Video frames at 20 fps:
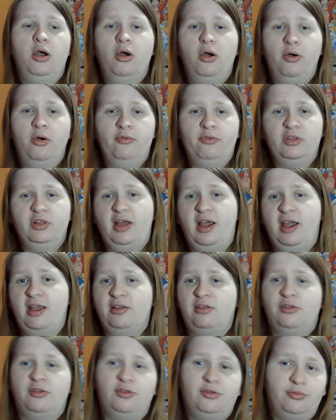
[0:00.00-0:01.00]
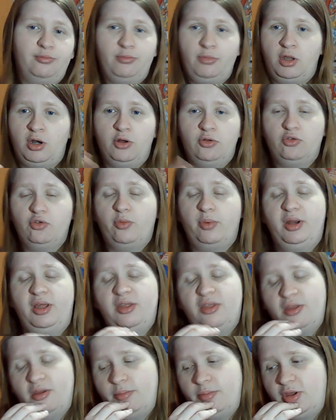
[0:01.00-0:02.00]
over the last, you know,
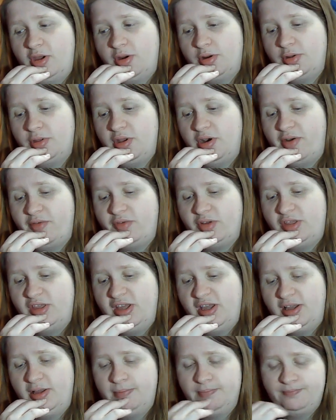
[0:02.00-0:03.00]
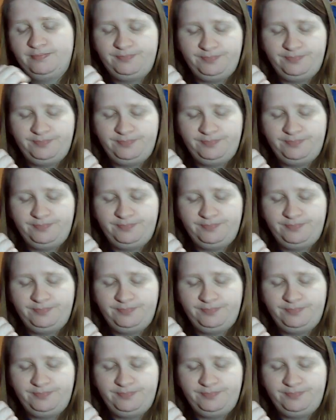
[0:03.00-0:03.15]
20-some years and everything.